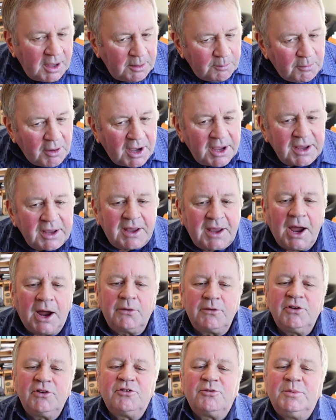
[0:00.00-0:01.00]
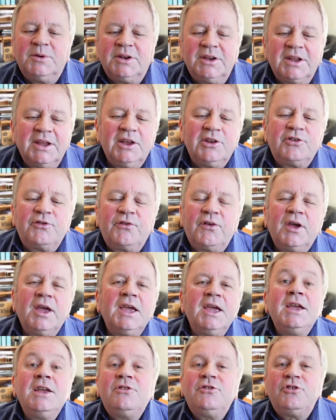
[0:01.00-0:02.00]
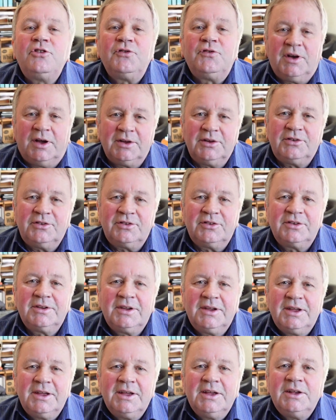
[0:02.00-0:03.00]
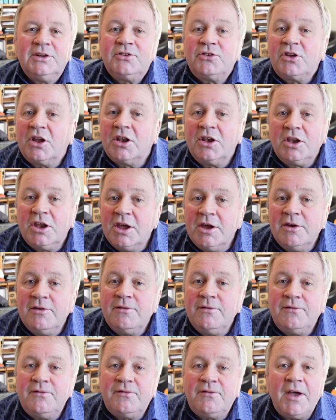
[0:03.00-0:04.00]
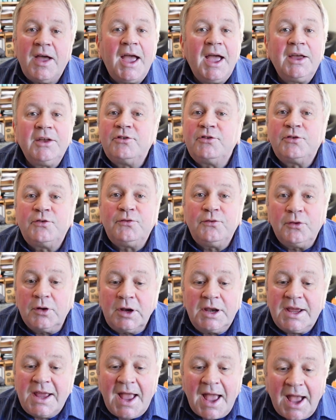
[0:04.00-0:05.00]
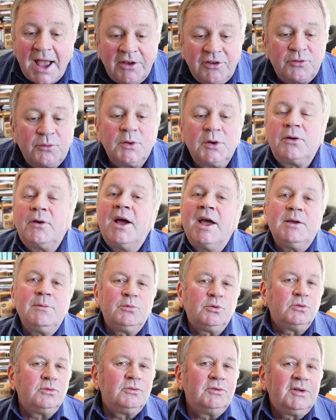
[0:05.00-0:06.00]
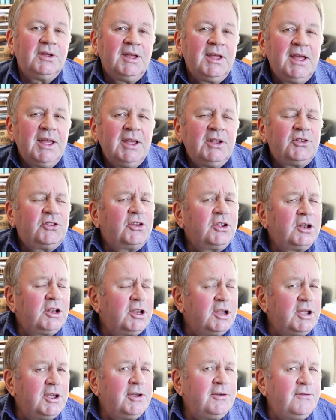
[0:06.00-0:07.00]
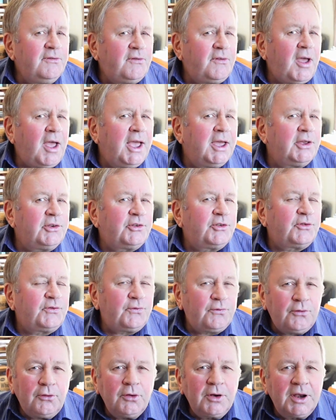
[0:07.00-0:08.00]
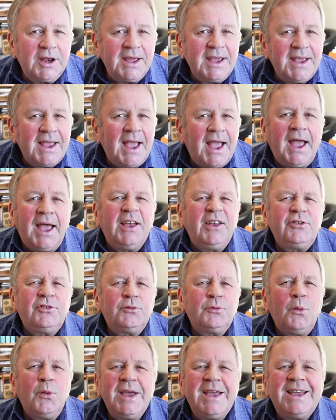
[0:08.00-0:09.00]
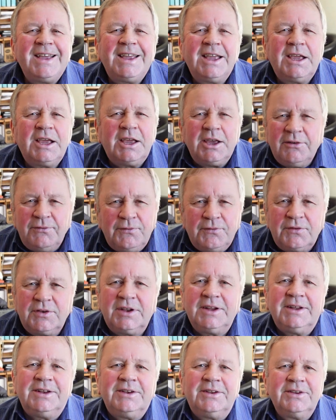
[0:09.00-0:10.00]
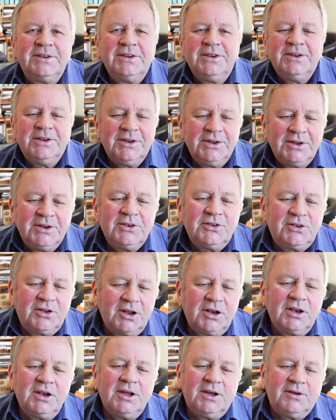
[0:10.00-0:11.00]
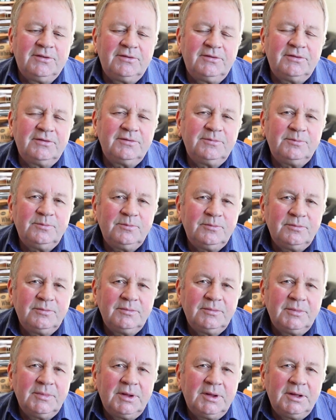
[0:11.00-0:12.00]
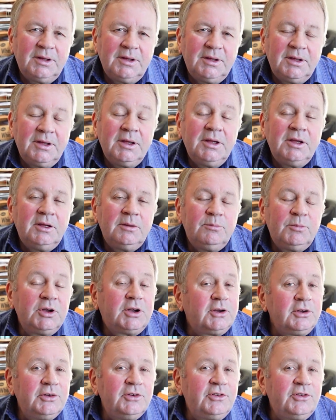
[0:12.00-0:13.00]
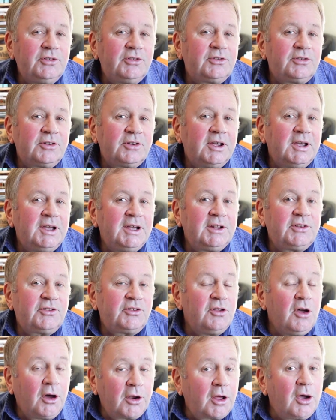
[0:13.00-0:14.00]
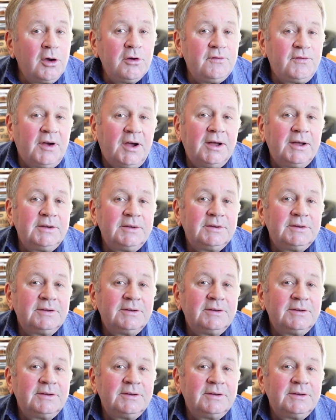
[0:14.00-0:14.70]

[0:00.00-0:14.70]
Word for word: My encouragement is for each of us to live as fully as we're able, to live as fully as we're gifted to live. Because it's not over